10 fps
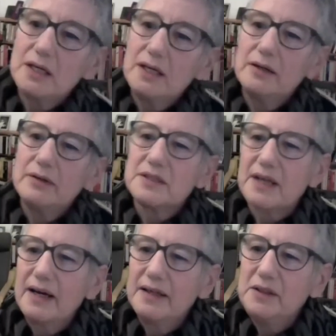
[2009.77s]
here is,
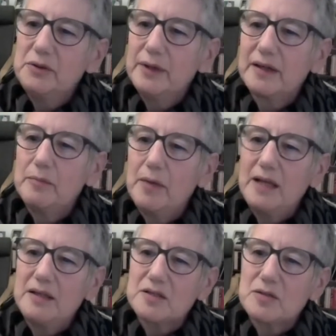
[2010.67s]
can you
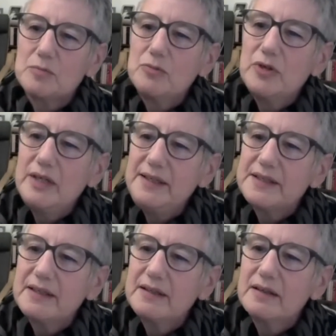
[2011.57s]
recommend some
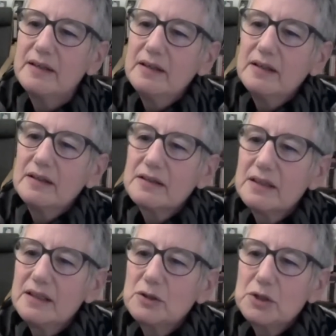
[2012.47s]
reading
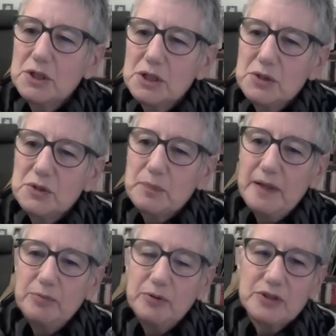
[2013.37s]
to introduce
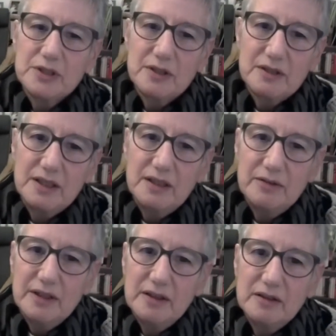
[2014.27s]
people to the
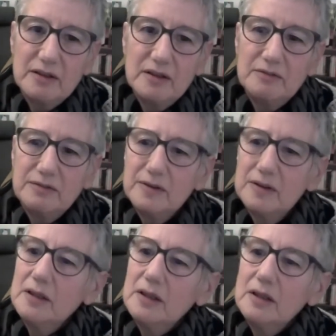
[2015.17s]
theory of
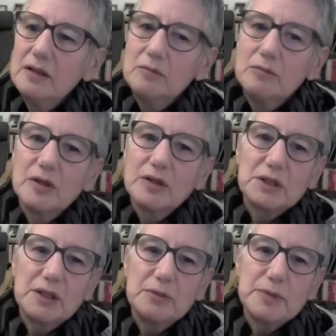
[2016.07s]

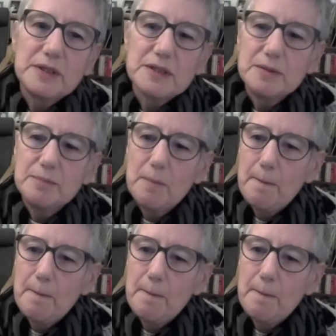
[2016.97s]
monotropism?